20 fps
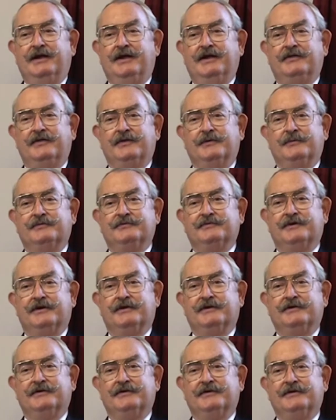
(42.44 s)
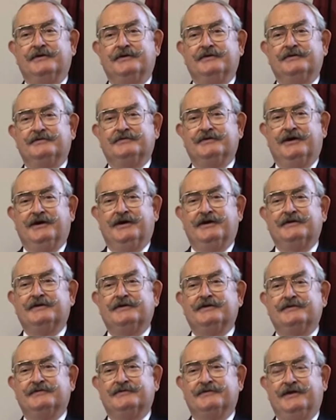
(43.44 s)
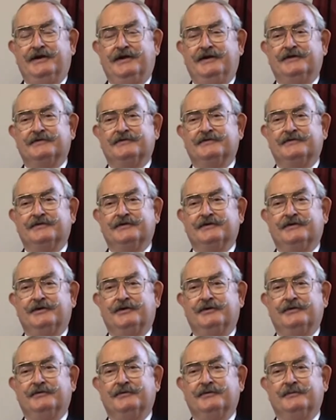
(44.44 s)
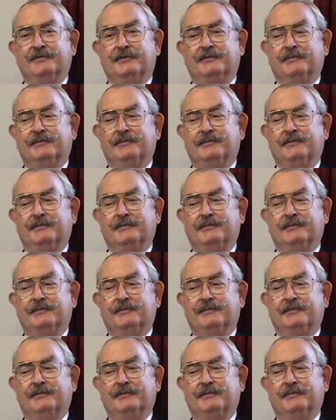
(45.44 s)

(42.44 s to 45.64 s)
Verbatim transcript: And there was utter shocked silence in the cloakroom.